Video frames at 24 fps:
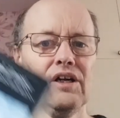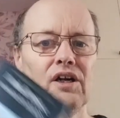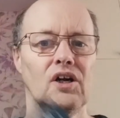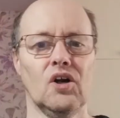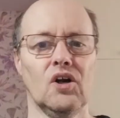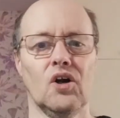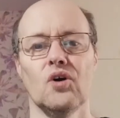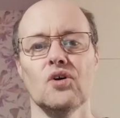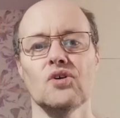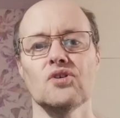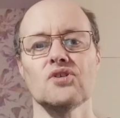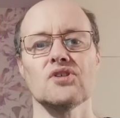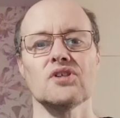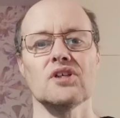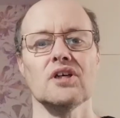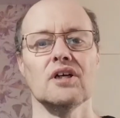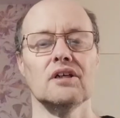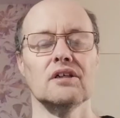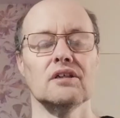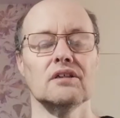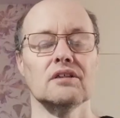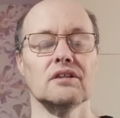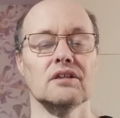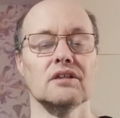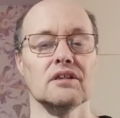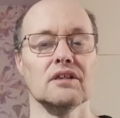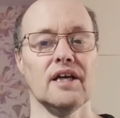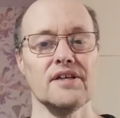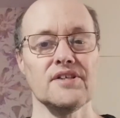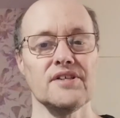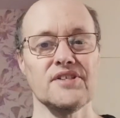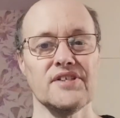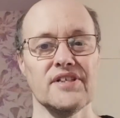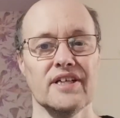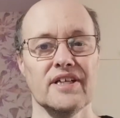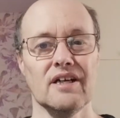Also,
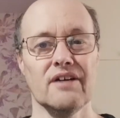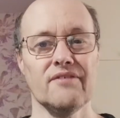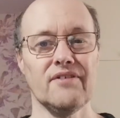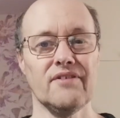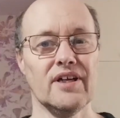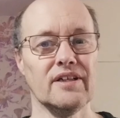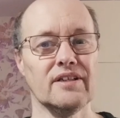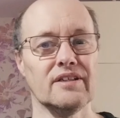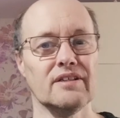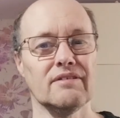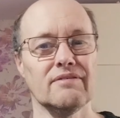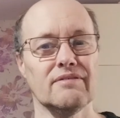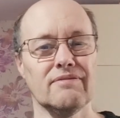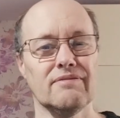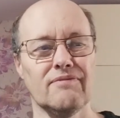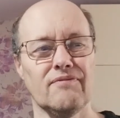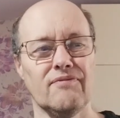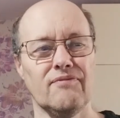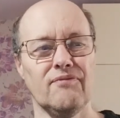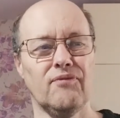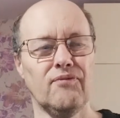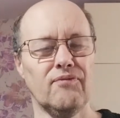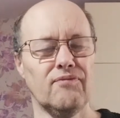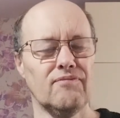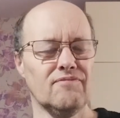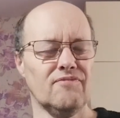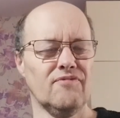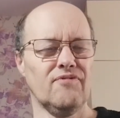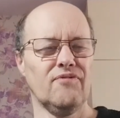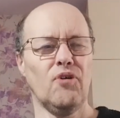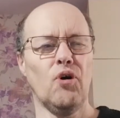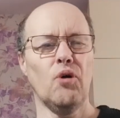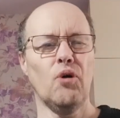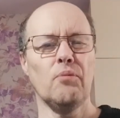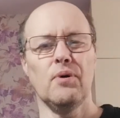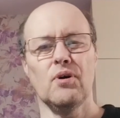last year I read
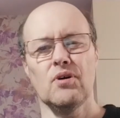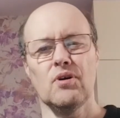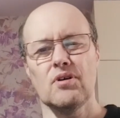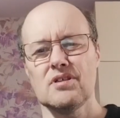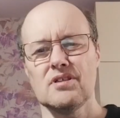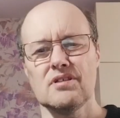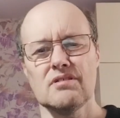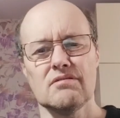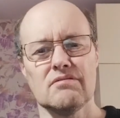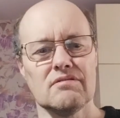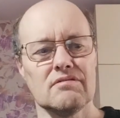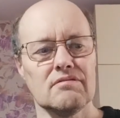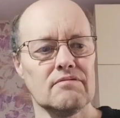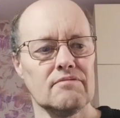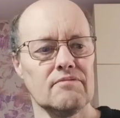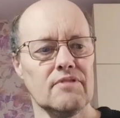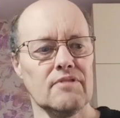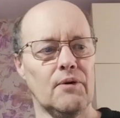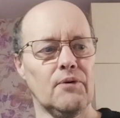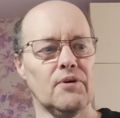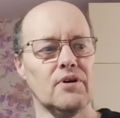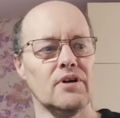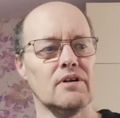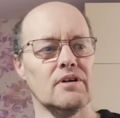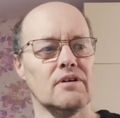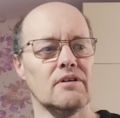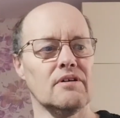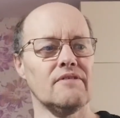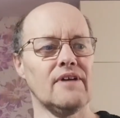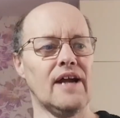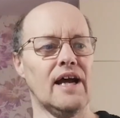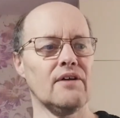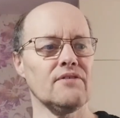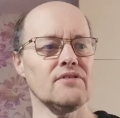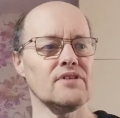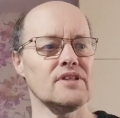four books that were
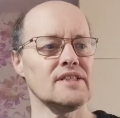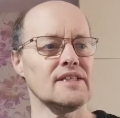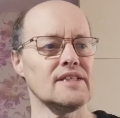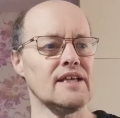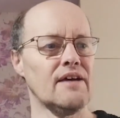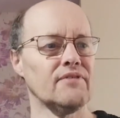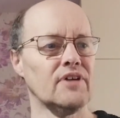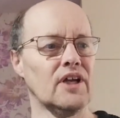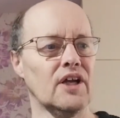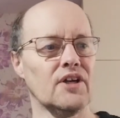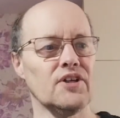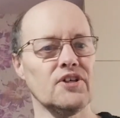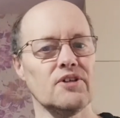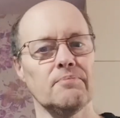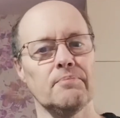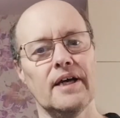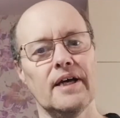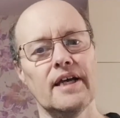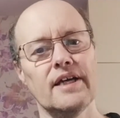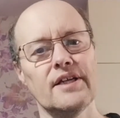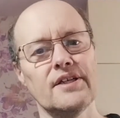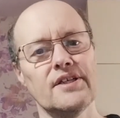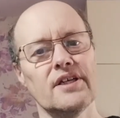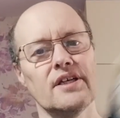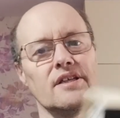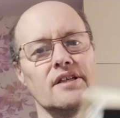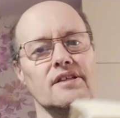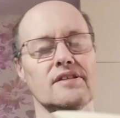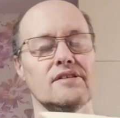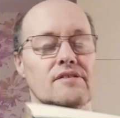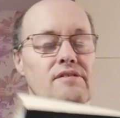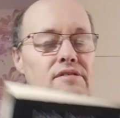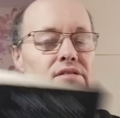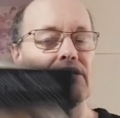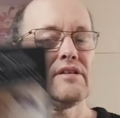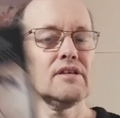around 700
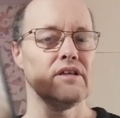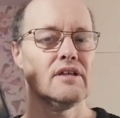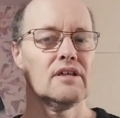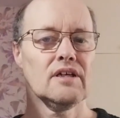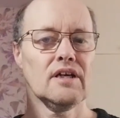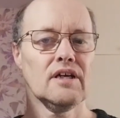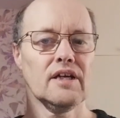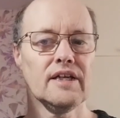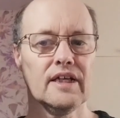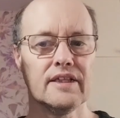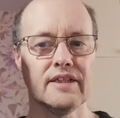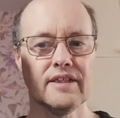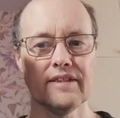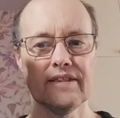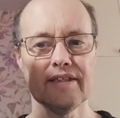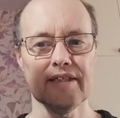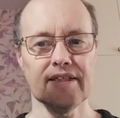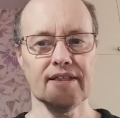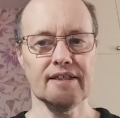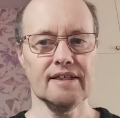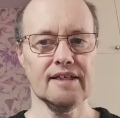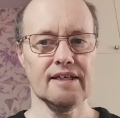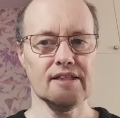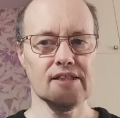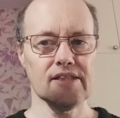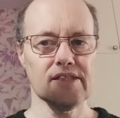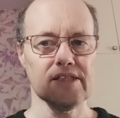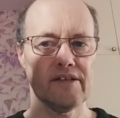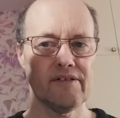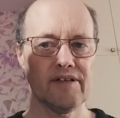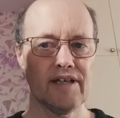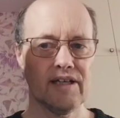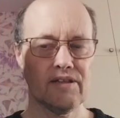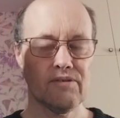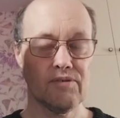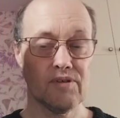pages. Another Dickens I
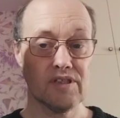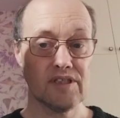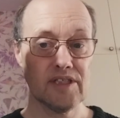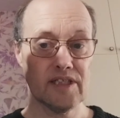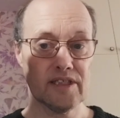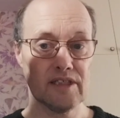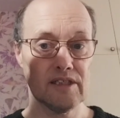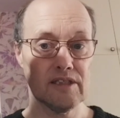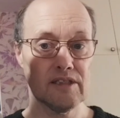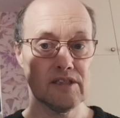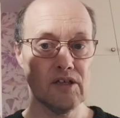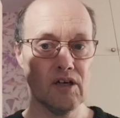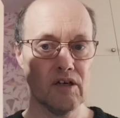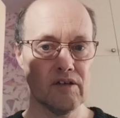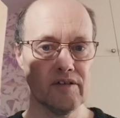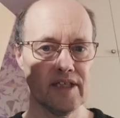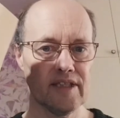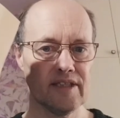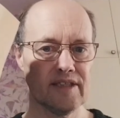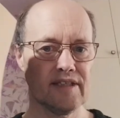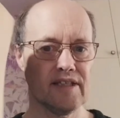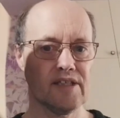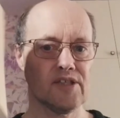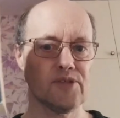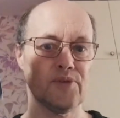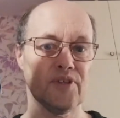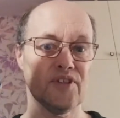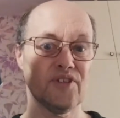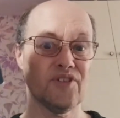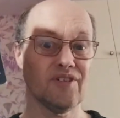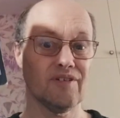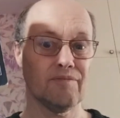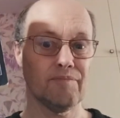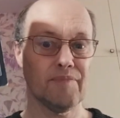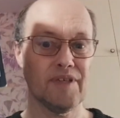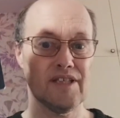read was Little Dorrit. This one
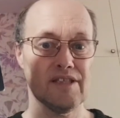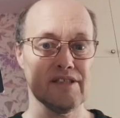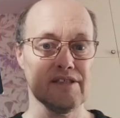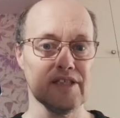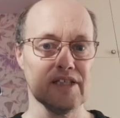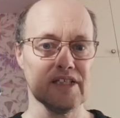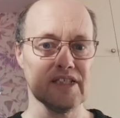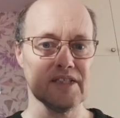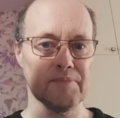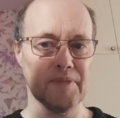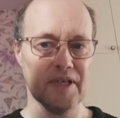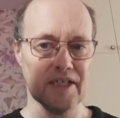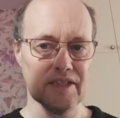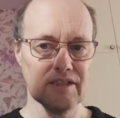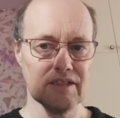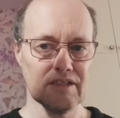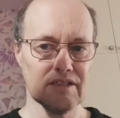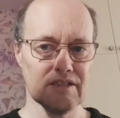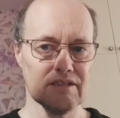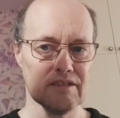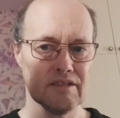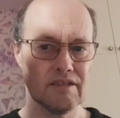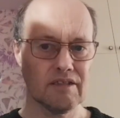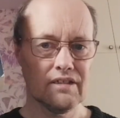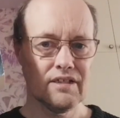took me six months.